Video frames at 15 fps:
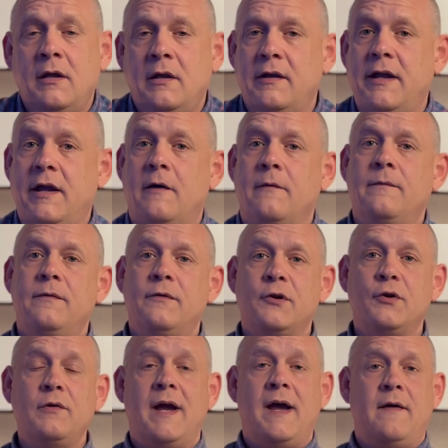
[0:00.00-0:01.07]
Now,
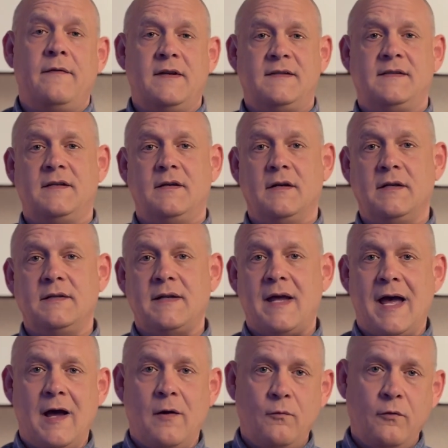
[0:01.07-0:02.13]
throughout this series,
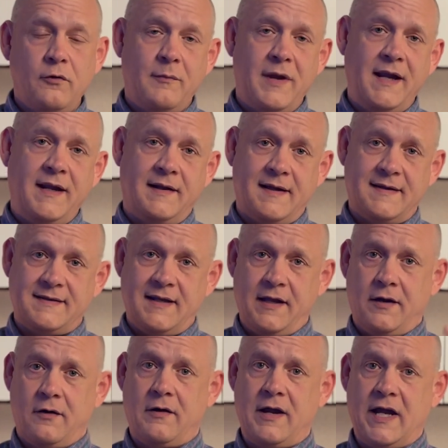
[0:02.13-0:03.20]
I want to make it as
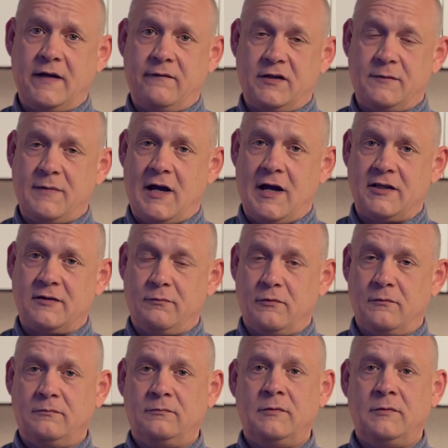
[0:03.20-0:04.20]
interactive as possible.